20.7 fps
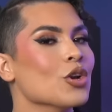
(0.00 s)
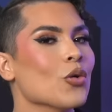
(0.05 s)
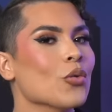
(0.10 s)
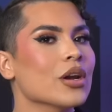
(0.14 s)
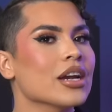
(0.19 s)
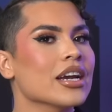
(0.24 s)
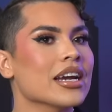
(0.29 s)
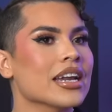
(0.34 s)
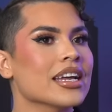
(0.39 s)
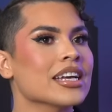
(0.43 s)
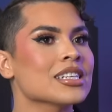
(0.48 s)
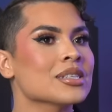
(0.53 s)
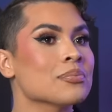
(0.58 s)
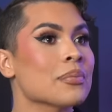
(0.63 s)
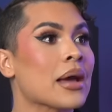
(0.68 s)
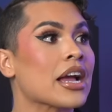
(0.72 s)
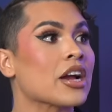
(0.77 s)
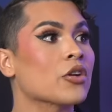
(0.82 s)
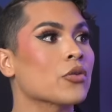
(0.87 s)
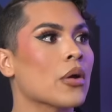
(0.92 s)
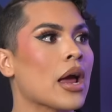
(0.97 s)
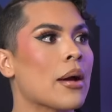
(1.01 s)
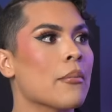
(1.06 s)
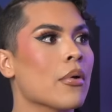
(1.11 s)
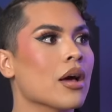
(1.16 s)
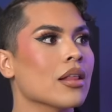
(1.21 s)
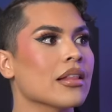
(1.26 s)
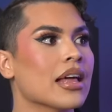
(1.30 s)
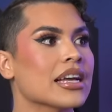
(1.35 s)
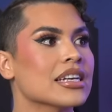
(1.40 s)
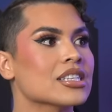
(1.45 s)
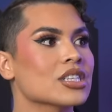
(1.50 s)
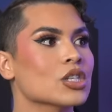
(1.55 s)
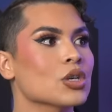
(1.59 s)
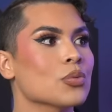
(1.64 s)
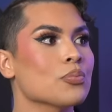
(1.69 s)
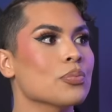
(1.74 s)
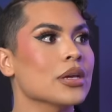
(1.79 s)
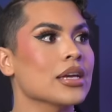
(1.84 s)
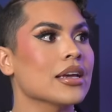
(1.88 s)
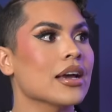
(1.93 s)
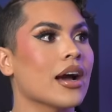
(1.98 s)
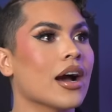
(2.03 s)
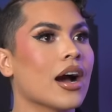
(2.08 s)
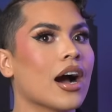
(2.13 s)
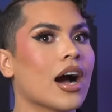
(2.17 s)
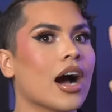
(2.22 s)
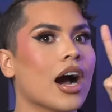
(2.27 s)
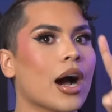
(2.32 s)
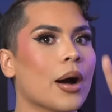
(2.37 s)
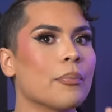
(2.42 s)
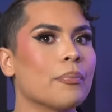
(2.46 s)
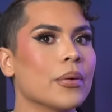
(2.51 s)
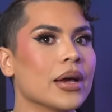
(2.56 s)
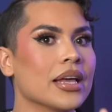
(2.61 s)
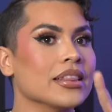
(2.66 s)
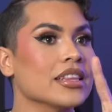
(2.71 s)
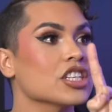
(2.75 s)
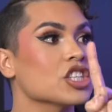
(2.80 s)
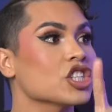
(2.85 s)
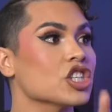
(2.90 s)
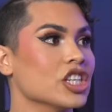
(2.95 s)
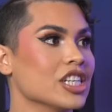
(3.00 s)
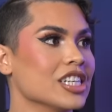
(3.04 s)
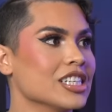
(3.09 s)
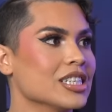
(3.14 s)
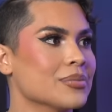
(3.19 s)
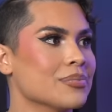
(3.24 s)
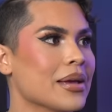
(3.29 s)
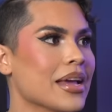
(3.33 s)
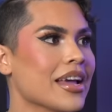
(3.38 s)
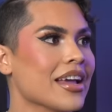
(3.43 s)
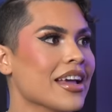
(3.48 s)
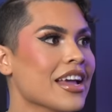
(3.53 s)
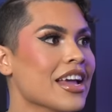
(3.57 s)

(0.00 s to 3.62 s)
know what it is? My grandma likes to be up in the chisme.